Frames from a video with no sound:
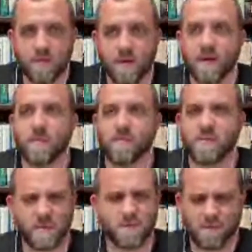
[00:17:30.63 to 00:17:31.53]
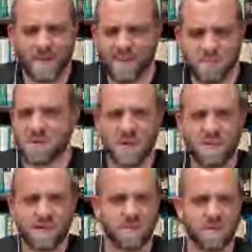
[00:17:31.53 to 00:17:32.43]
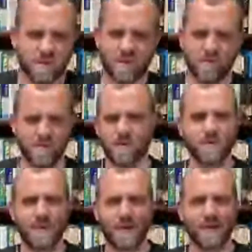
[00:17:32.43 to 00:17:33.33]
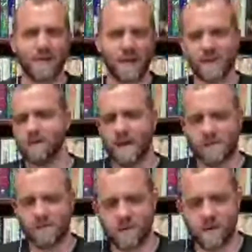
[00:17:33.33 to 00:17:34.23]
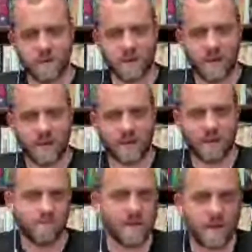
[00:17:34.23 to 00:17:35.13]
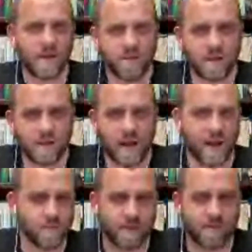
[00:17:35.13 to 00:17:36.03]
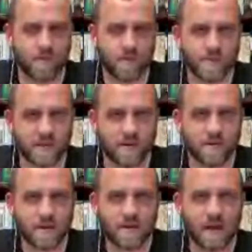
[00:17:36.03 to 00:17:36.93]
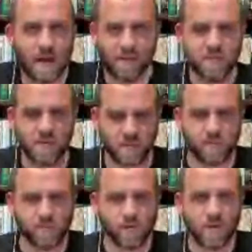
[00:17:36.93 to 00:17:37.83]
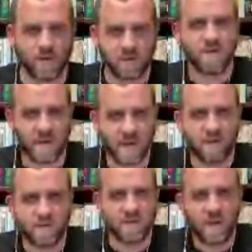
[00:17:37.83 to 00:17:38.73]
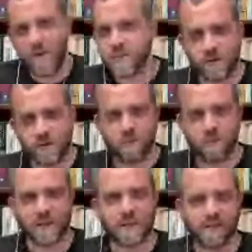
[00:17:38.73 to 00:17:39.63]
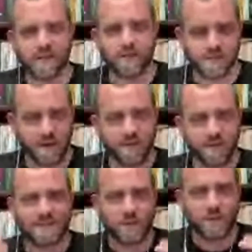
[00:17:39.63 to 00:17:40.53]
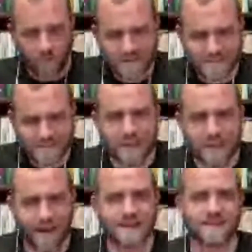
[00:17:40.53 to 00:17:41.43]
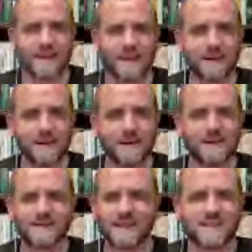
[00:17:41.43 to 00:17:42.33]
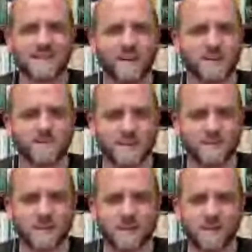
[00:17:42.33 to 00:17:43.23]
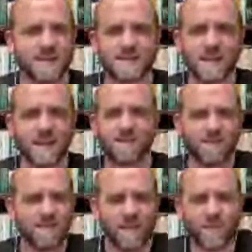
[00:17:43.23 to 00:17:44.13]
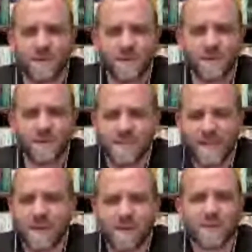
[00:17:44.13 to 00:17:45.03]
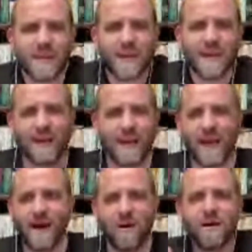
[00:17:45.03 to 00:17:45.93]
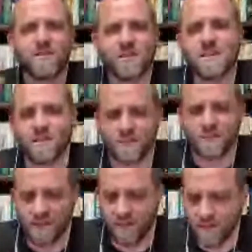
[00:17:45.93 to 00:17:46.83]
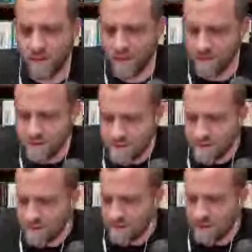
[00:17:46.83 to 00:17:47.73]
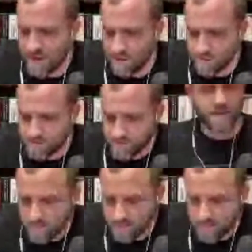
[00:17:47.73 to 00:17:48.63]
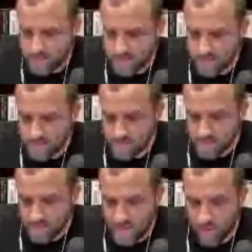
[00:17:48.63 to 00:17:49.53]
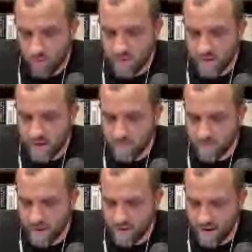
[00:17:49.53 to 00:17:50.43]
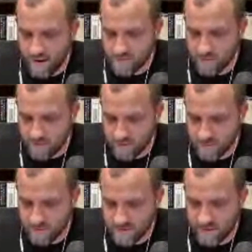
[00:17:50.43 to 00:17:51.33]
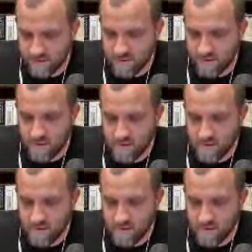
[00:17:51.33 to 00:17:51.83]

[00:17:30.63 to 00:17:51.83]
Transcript: They expect me to give them cookies. I mean, what's up with that? Like, you can't just come and give me a gift and not expect something in return. I mean, that's what the scripture says. You give a gift, you don't expect anything in return. That's the Christ-like mindset. Santa's over here expecting milk and cookies. Like what the heck? How un-Jesus-y can you be? That one that comes by your house on Christmas Eve.